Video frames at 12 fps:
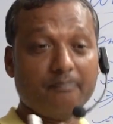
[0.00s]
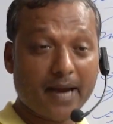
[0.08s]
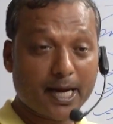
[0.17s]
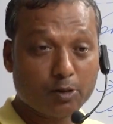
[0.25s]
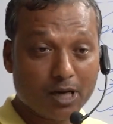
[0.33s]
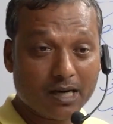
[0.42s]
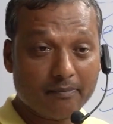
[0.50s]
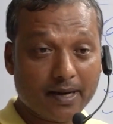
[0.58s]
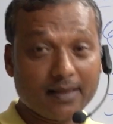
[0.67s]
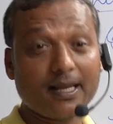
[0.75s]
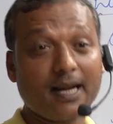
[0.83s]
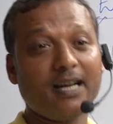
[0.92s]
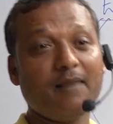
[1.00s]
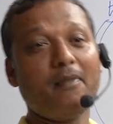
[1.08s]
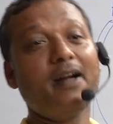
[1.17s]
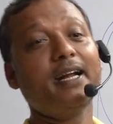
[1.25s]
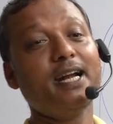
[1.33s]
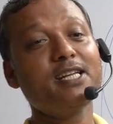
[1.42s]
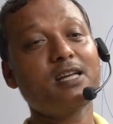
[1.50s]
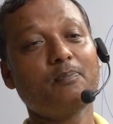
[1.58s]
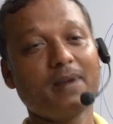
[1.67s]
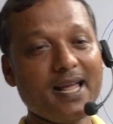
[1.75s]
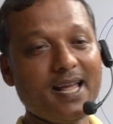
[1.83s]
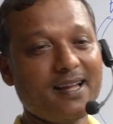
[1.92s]
actually mean the demand and
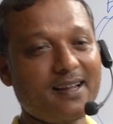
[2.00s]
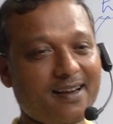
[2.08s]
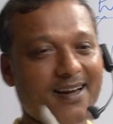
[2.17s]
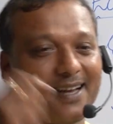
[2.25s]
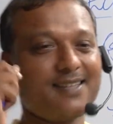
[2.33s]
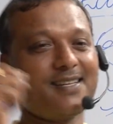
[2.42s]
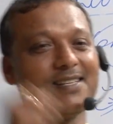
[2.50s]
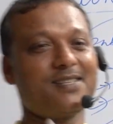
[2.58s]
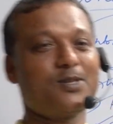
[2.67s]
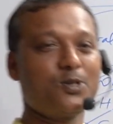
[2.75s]
supply conditions.